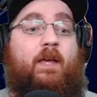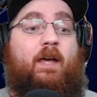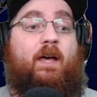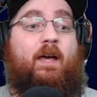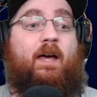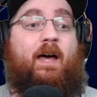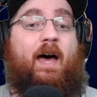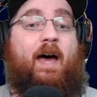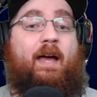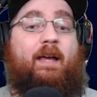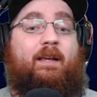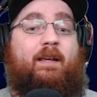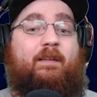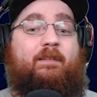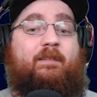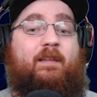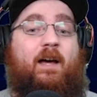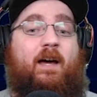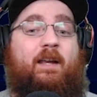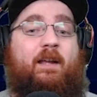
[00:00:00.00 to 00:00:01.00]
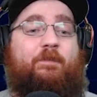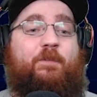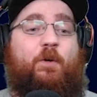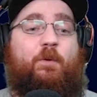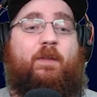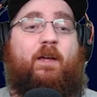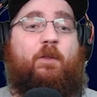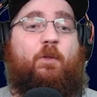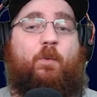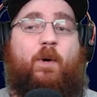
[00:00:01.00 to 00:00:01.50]
Uh, I guess that I'd have to go
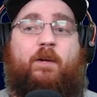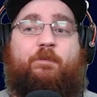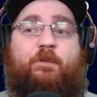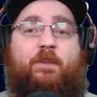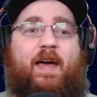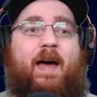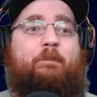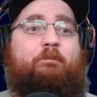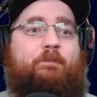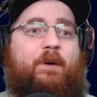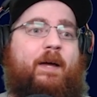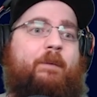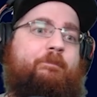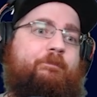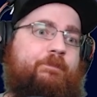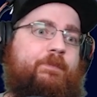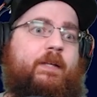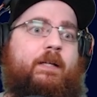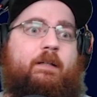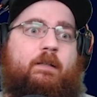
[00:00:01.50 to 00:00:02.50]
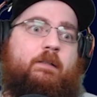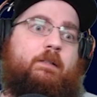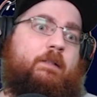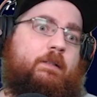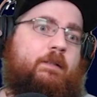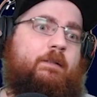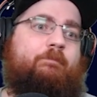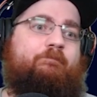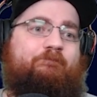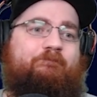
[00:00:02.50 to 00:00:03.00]
the other way for that, but...
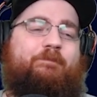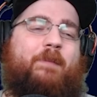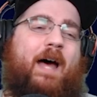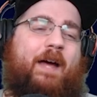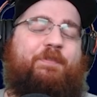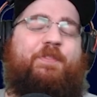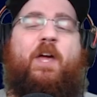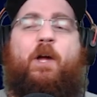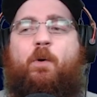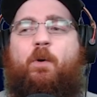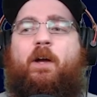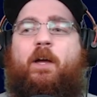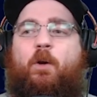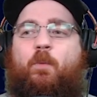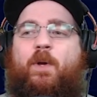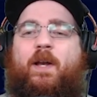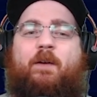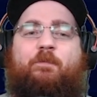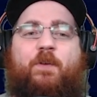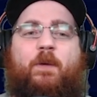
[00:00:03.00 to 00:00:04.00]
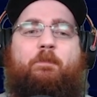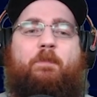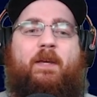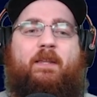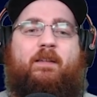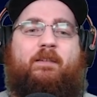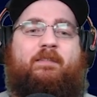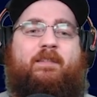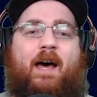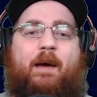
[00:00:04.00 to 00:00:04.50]
I think we're going to win M V P
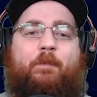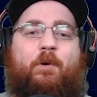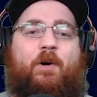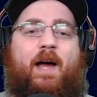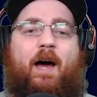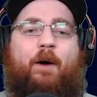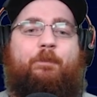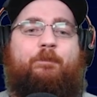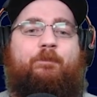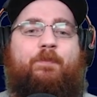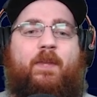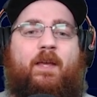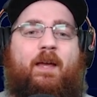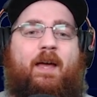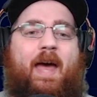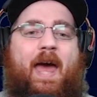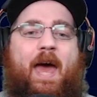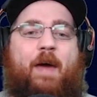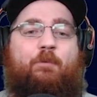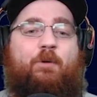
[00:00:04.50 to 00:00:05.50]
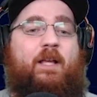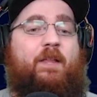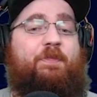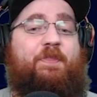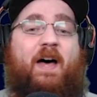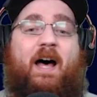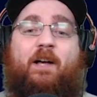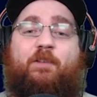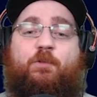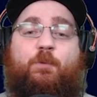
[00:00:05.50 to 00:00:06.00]
this time around. Henry, one
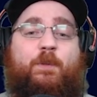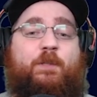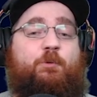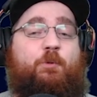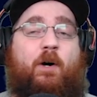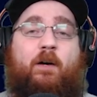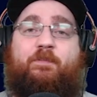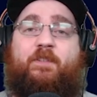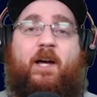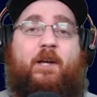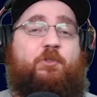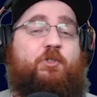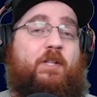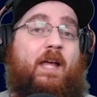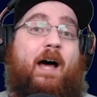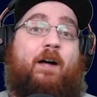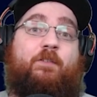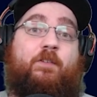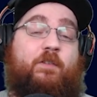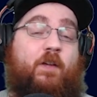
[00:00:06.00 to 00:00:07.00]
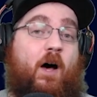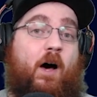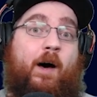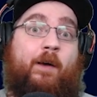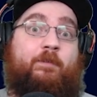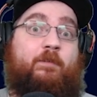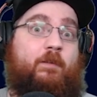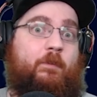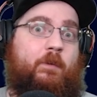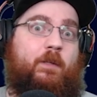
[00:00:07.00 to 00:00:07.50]
thousand with twelve touchdowns is
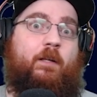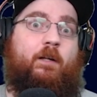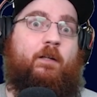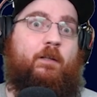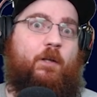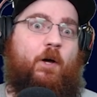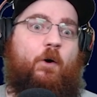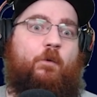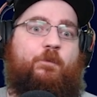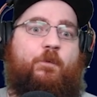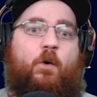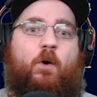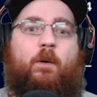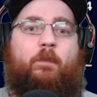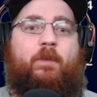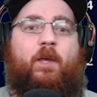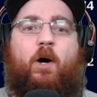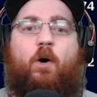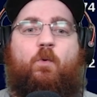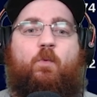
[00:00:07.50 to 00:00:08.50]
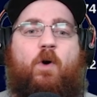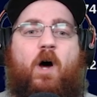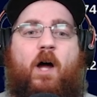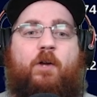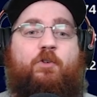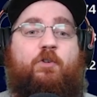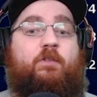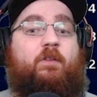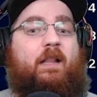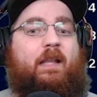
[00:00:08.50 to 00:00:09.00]
awesome. A little low for him, though.
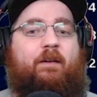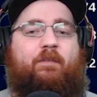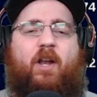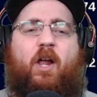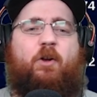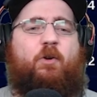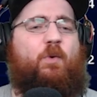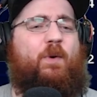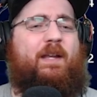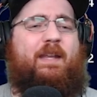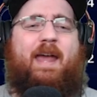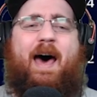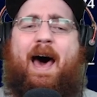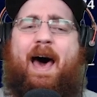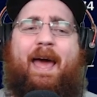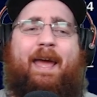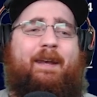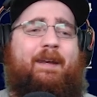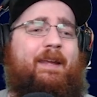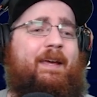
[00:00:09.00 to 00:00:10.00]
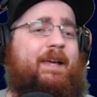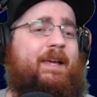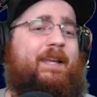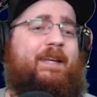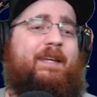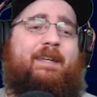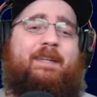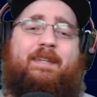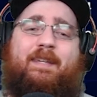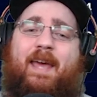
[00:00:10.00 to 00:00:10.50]
Rodgers, eleven hundred with nine.
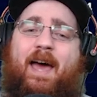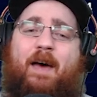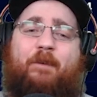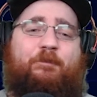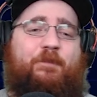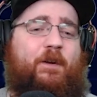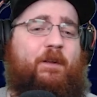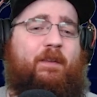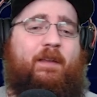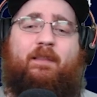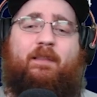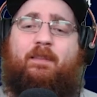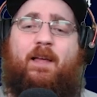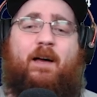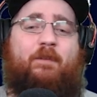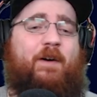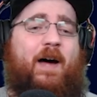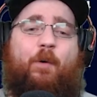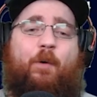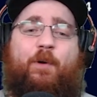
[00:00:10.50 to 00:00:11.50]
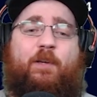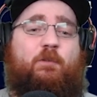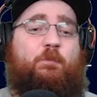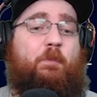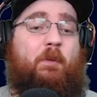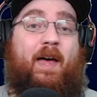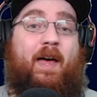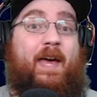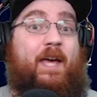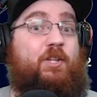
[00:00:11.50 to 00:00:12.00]
Definitely love how he's
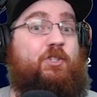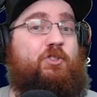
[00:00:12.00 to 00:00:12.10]
playing.